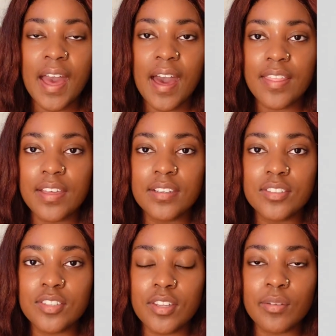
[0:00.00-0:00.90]
how they
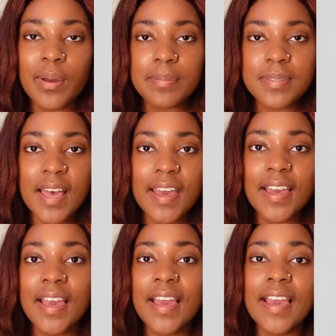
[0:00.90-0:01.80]
looked on the
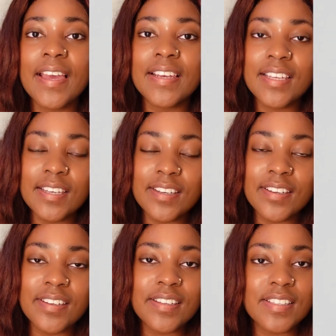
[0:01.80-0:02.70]
website and
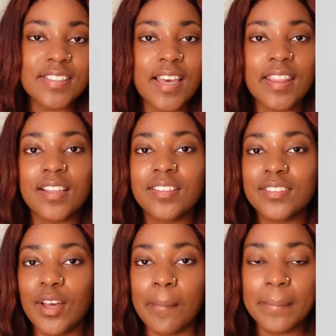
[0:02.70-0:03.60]
here is how they
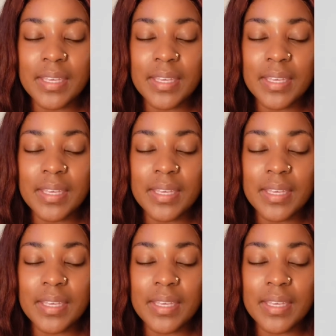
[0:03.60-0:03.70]
looked on